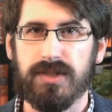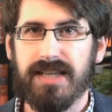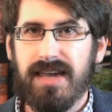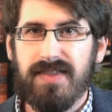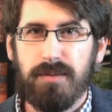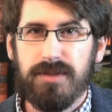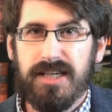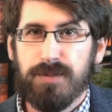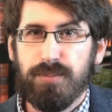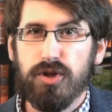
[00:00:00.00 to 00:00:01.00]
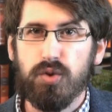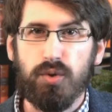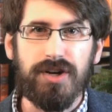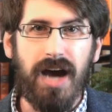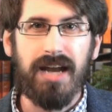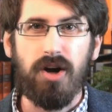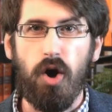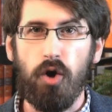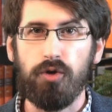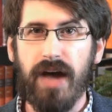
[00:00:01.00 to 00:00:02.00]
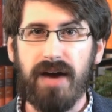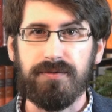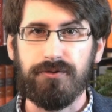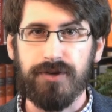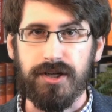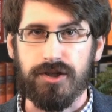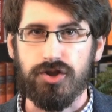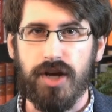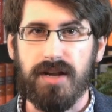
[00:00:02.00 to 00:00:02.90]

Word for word: saying that these books were not all that fringe,